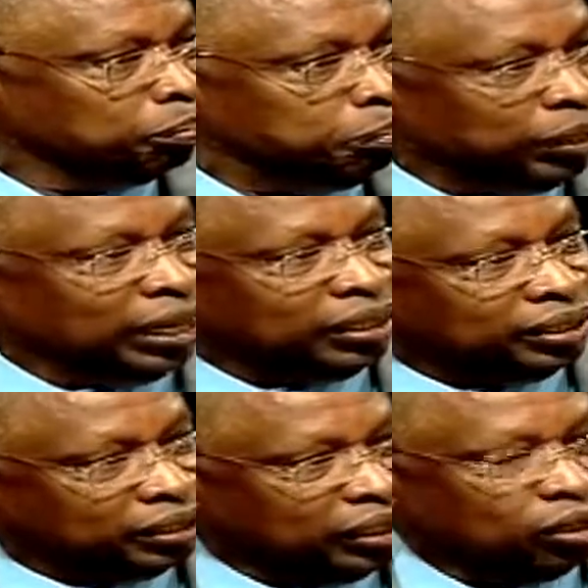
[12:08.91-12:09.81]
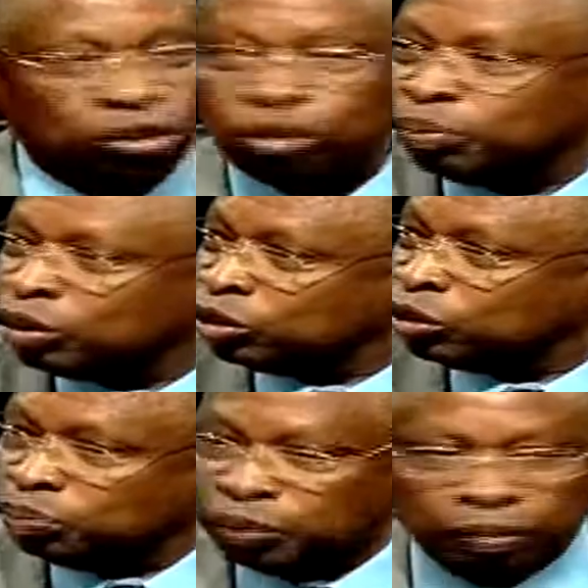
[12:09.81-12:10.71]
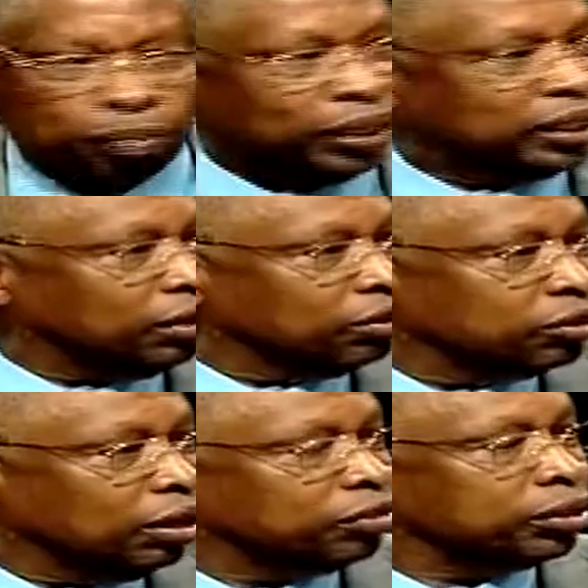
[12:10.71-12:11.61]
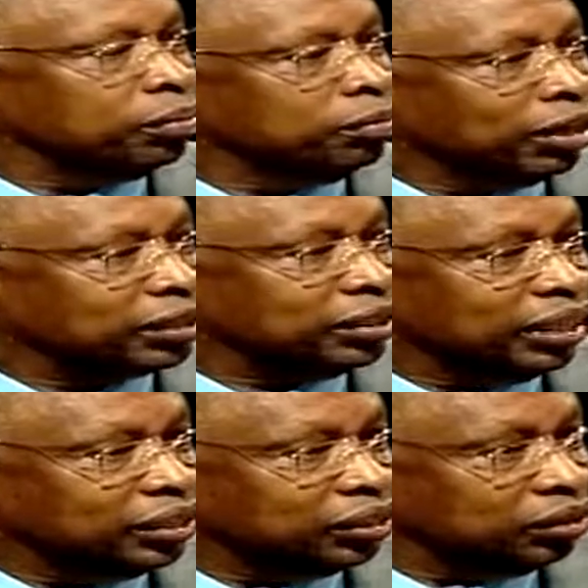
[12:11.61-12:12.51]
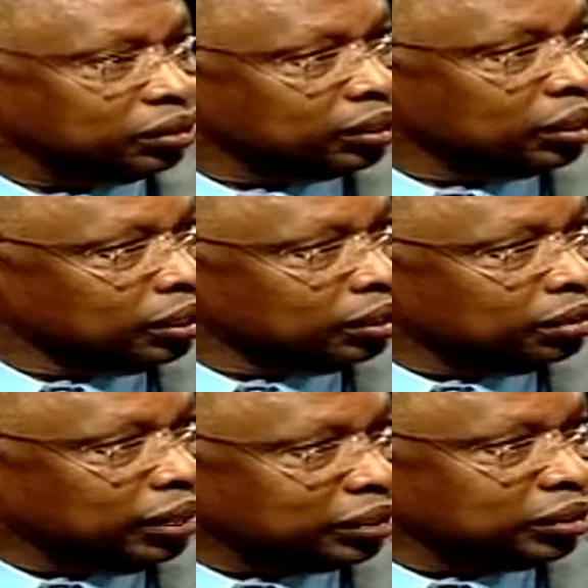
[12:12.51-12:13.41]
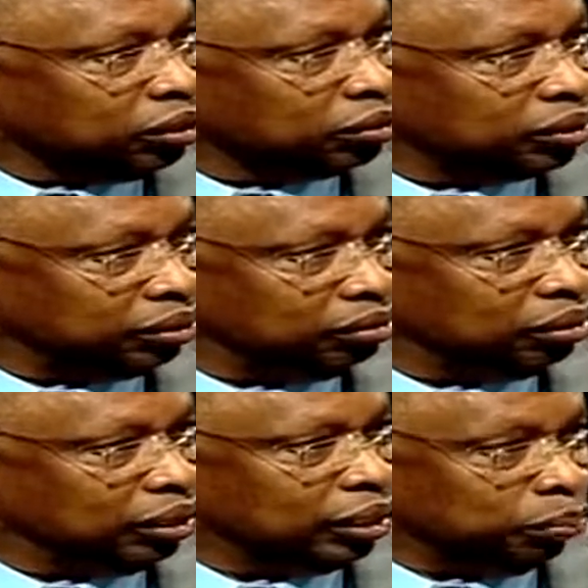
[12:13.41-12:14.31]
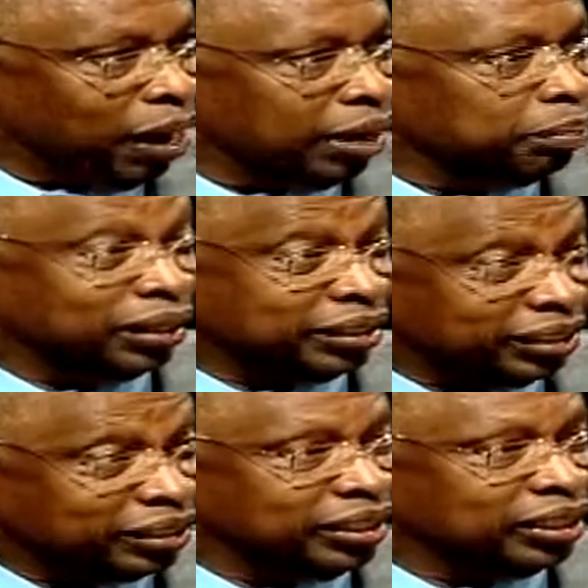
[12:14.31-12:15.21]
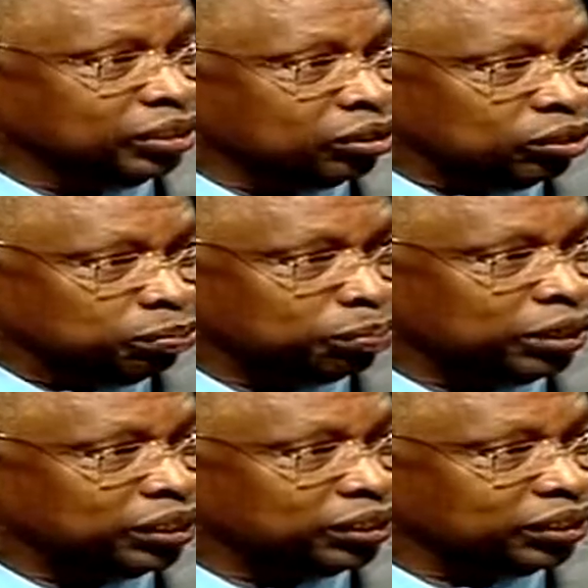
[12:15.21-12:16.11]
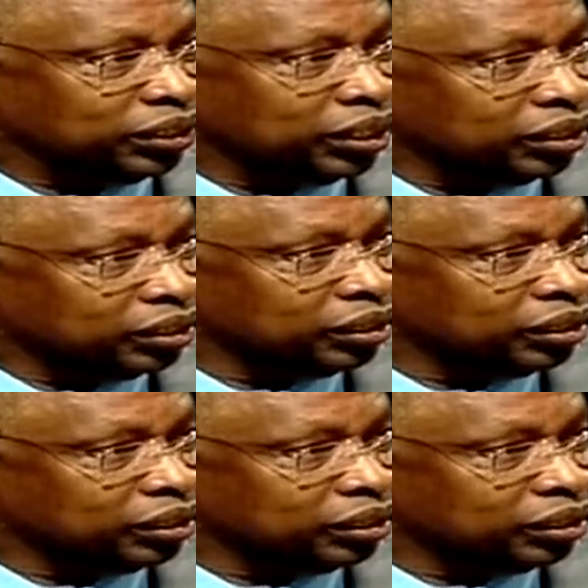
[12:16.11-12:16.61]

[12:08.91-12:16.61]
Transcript: B and C also, because people might also have some vaccinations. That's not as bad, but C is also pretty serious.